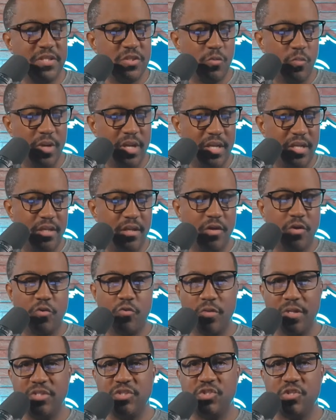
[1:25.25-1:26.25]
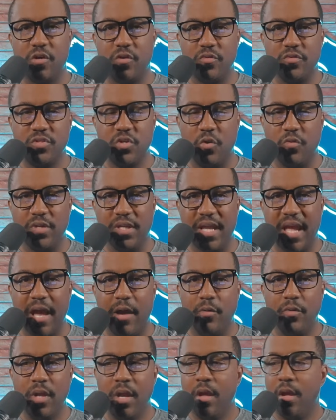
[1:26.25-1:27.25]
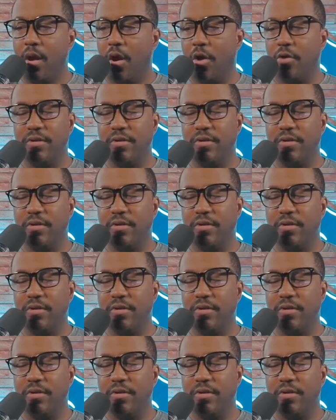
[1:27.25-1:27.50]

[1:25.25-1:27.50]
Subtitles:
between Chris Jones holding out,